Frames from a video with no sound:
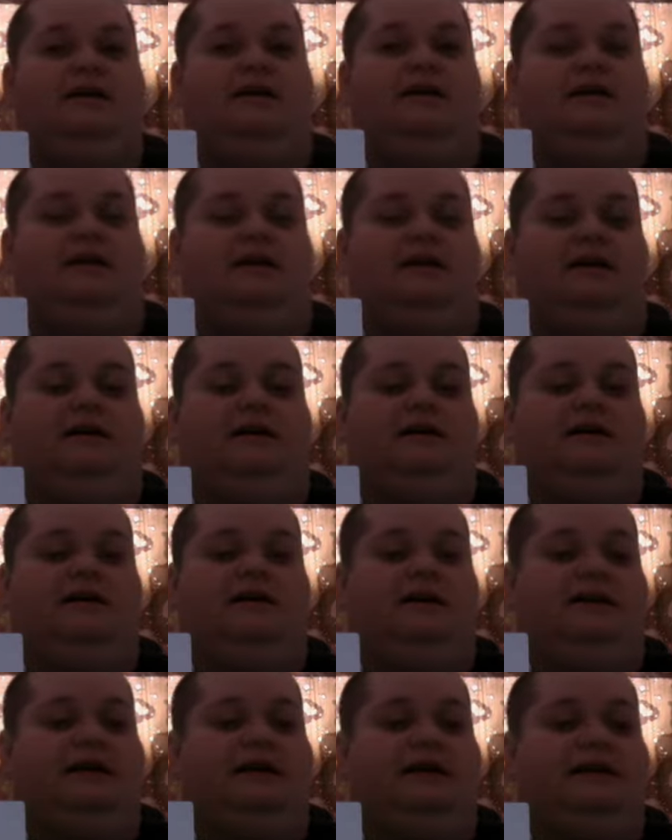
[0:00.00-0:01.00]
uh,
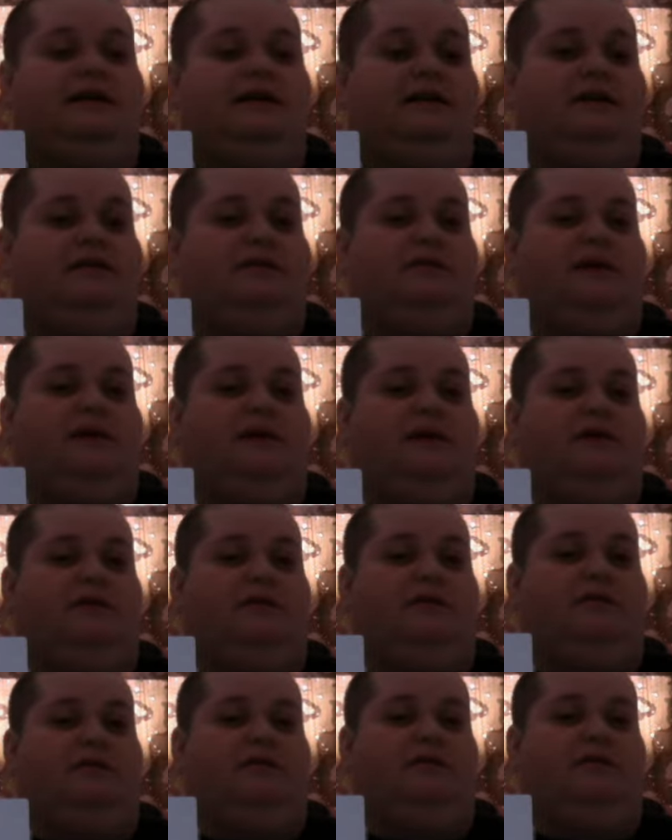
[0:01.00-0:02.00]
he had emailed
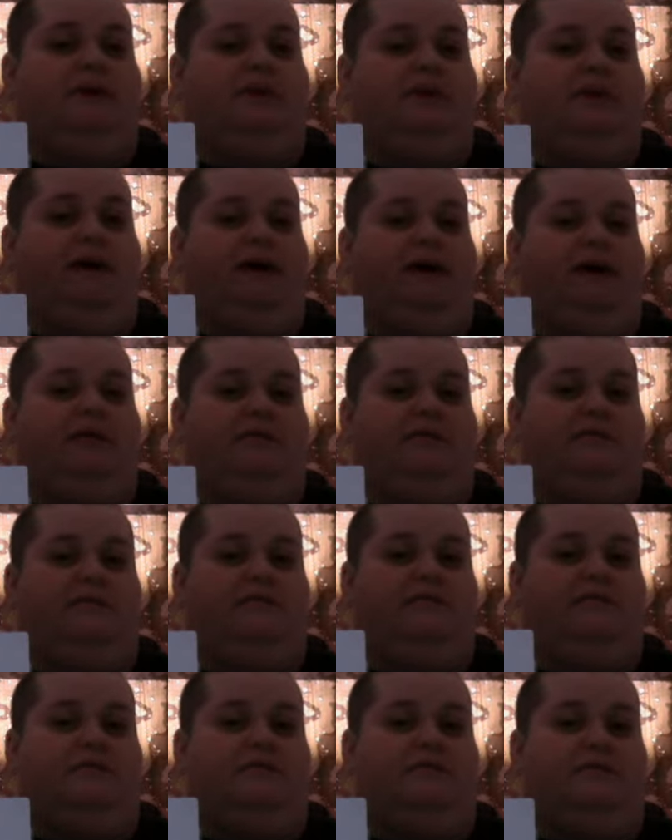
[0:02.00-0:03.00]
about
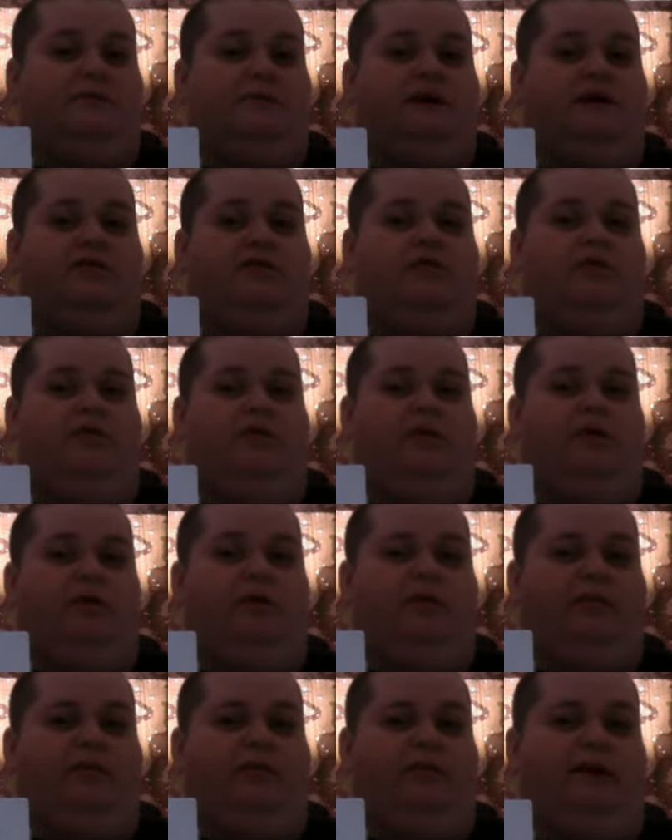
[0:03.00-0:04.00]
an
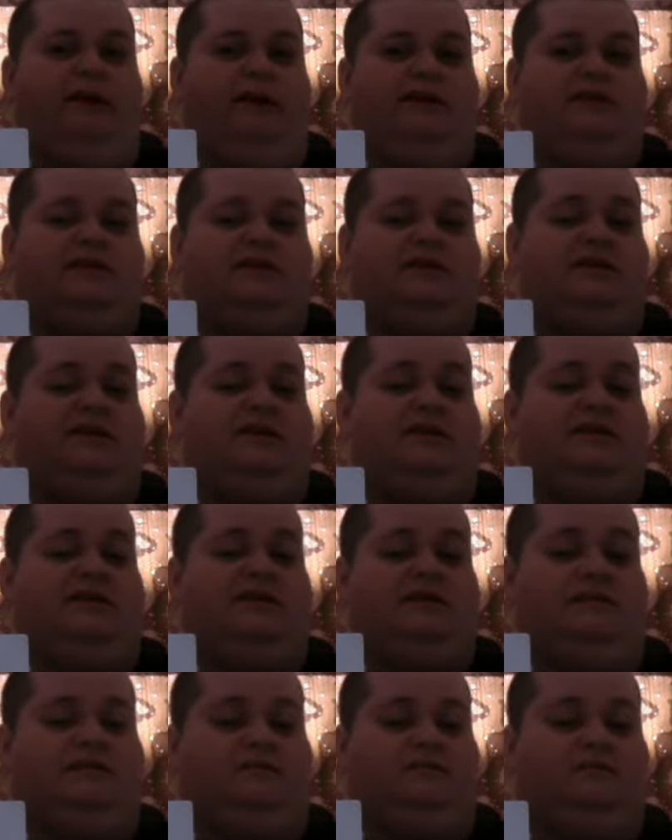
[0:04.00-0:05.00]
order placed like
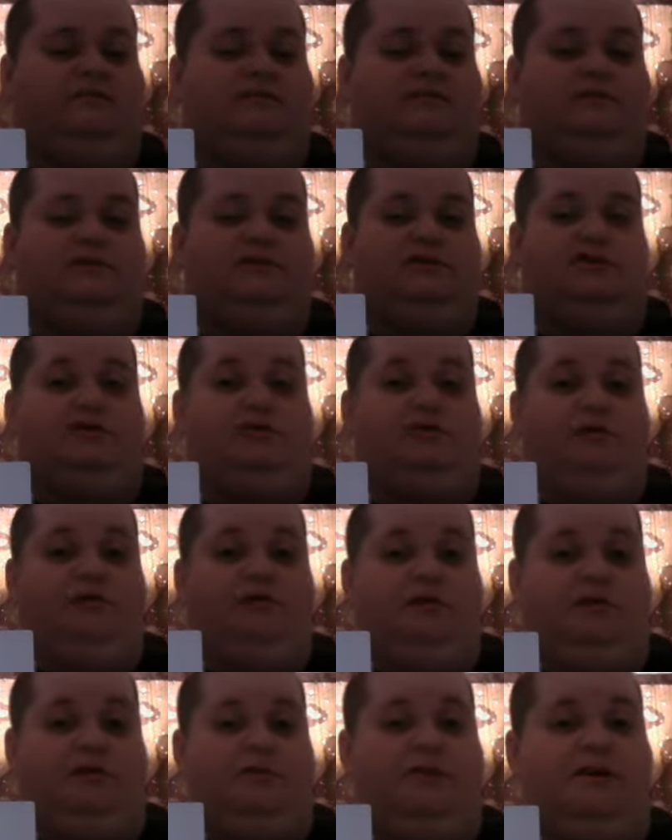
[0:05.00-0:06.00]
two or
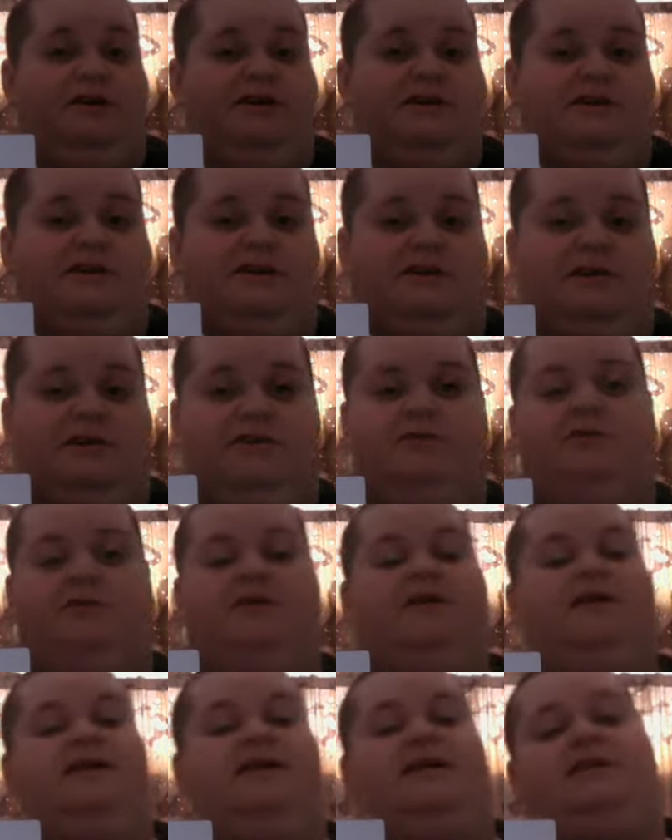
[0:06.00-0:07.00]
three weeks ago
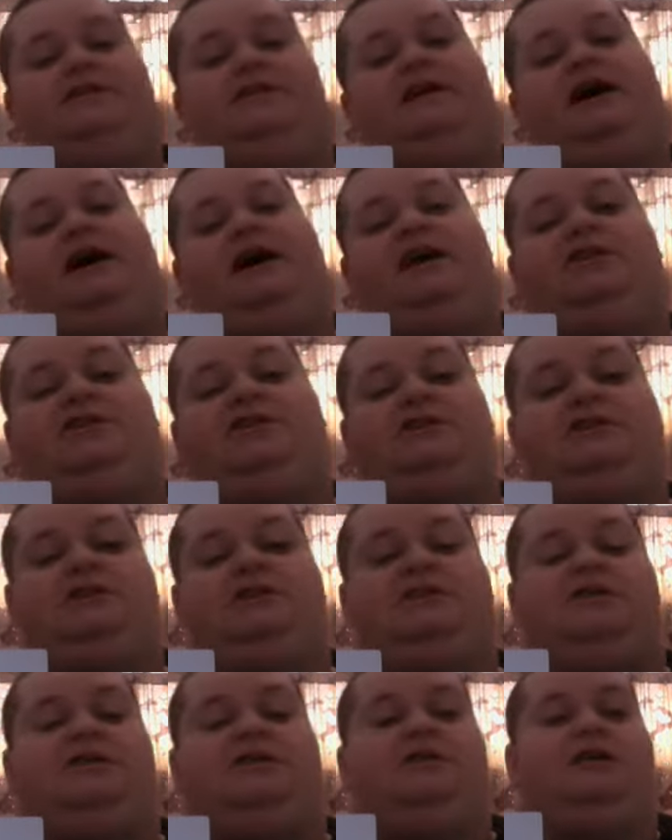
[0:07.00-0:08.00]
to Hatchet
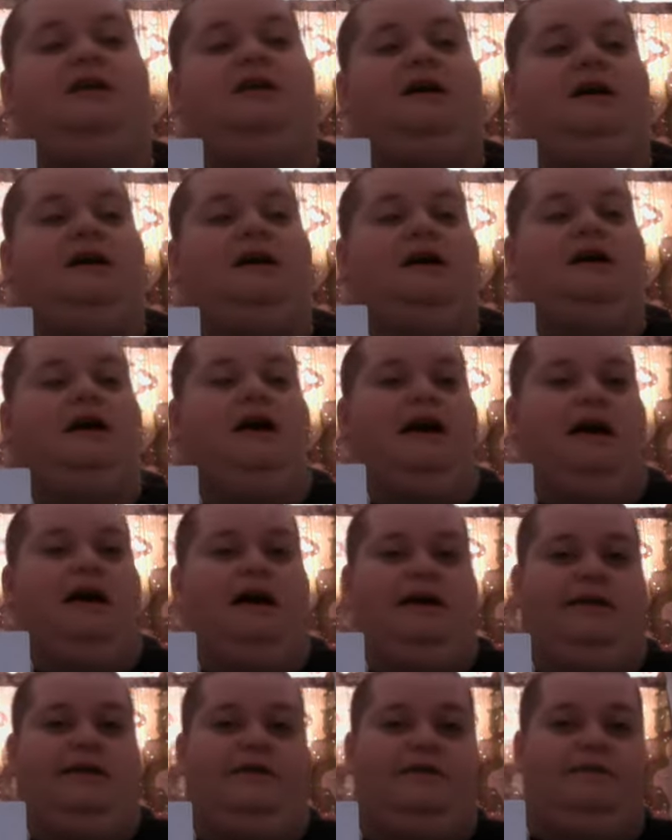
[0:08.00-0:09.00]
Gear
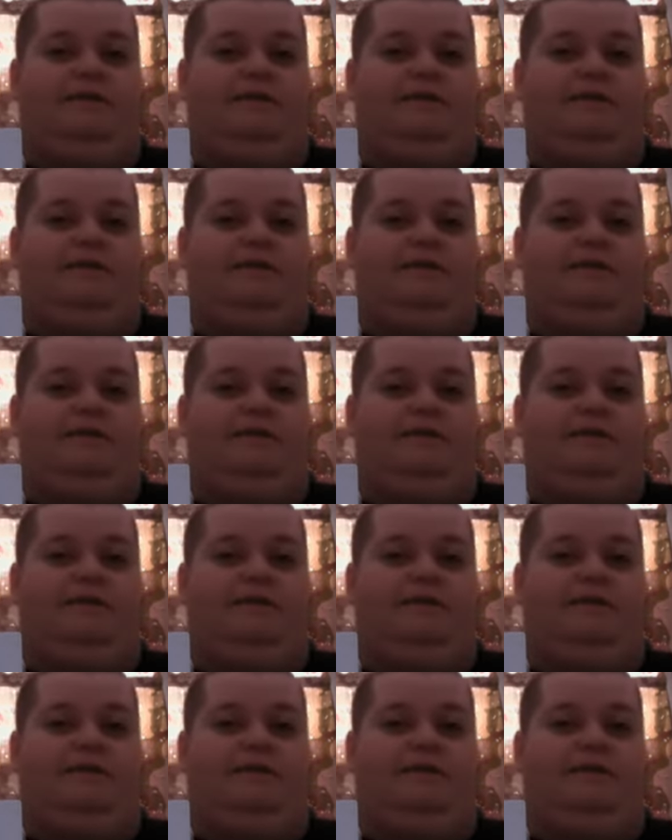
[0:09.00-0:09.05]
and